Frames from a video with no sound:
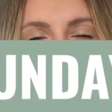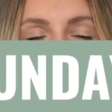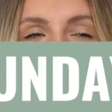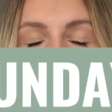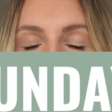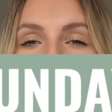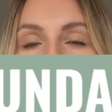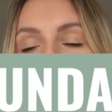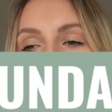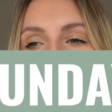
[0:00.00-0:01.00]
is now
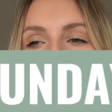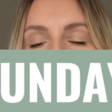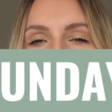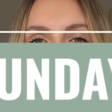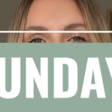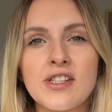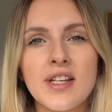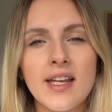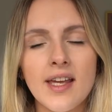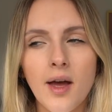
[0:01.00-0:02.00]
Sunday and it's
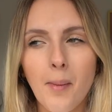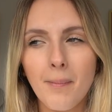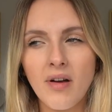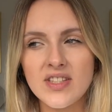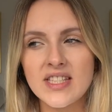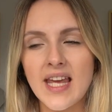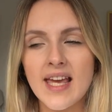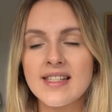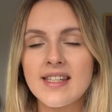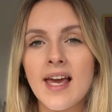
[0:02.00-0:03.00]
actually Mother's
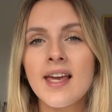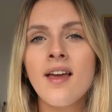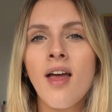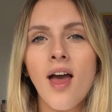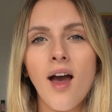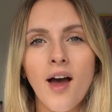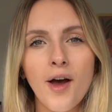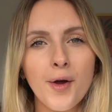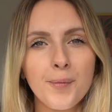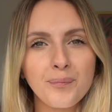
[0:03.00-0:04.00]
Day today. So
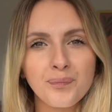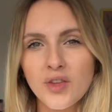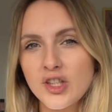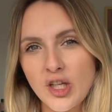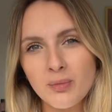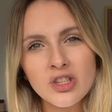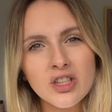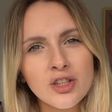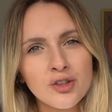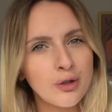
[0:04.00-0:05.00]
I'm just
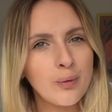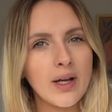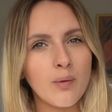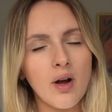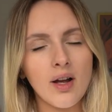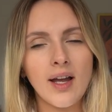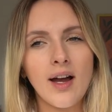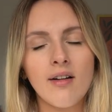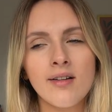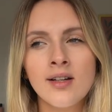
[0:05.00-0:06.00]
gonna do a quick
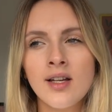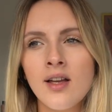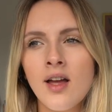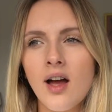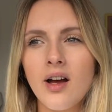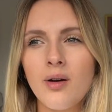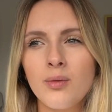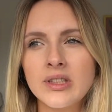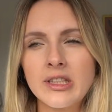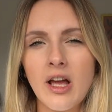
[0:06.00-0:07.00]
workout. I
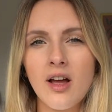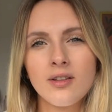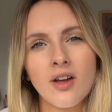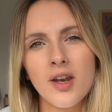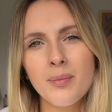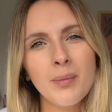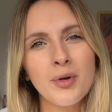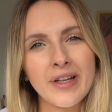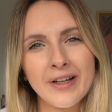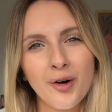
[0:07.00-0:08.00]
was kind of been
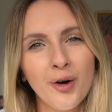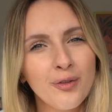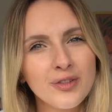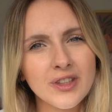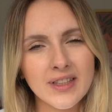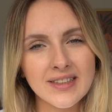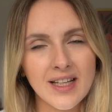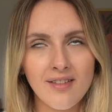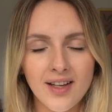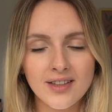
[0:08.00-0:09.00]
putting it off, so it's
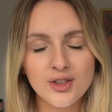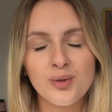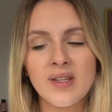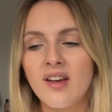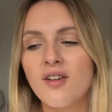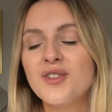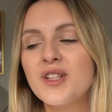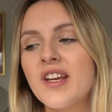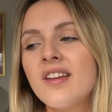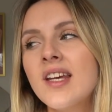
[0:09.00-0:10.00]
now like 2
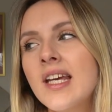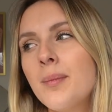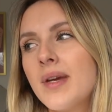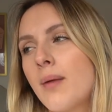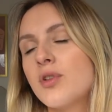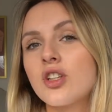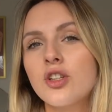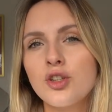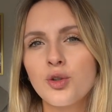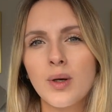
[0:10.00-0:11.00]
p.m. But yeah, I'm just
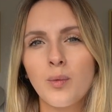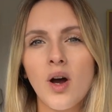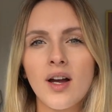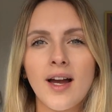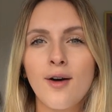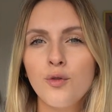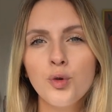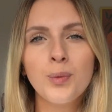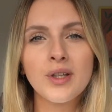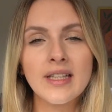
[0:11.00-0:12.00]
gonna do a quick workout,
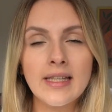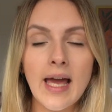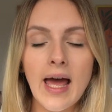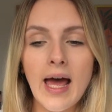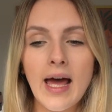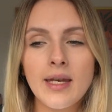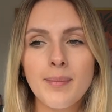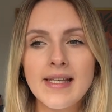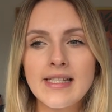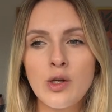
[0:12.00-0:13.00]
full body, and
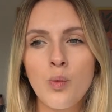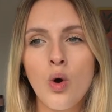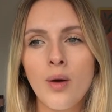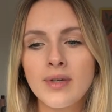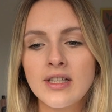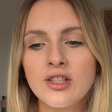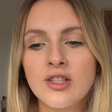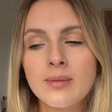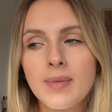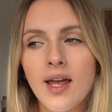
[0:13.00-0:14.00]
basically what I'm gonna do
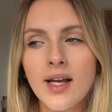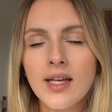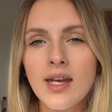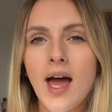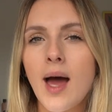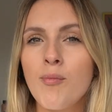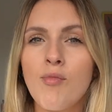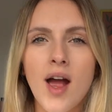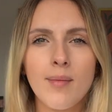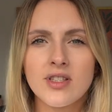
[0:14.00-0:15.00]
is a bit like an
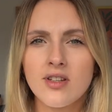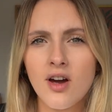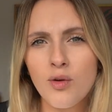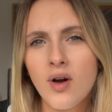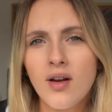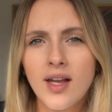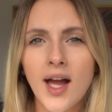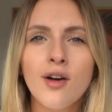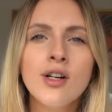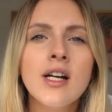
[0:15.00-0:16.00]
AMRAP style
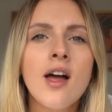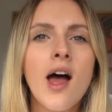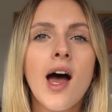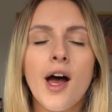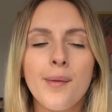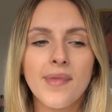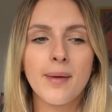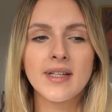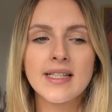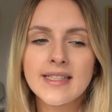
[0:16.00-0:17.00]
workout. I'm
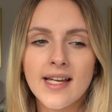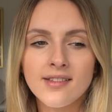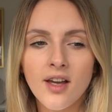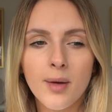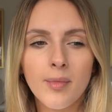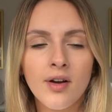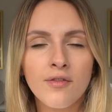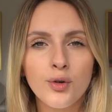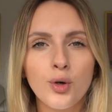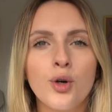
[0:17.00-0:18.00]
gonna set a timer
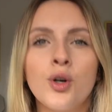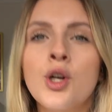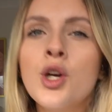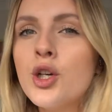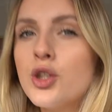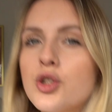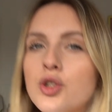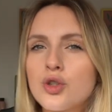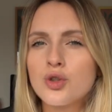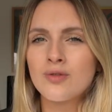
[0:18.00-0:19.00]
for
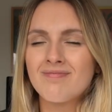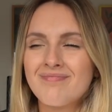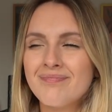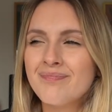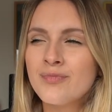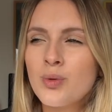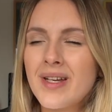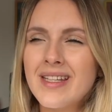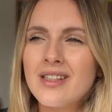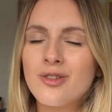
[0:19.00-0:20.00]

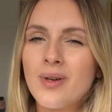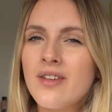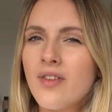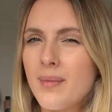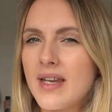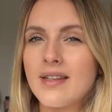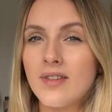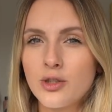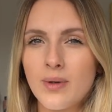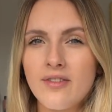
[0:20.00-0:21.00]
25
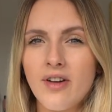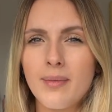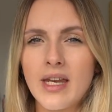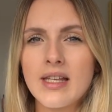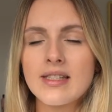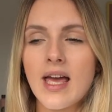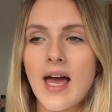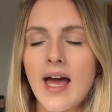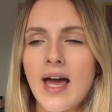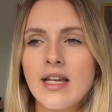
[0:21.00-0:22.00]
minutes,
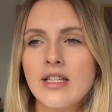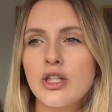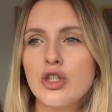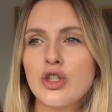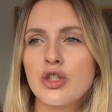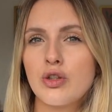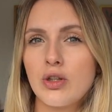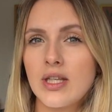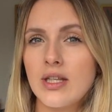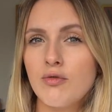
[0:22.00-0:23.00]
and just
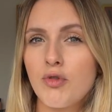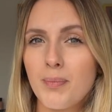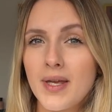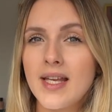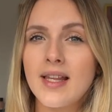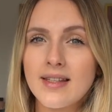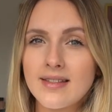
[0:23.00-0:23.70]
repeat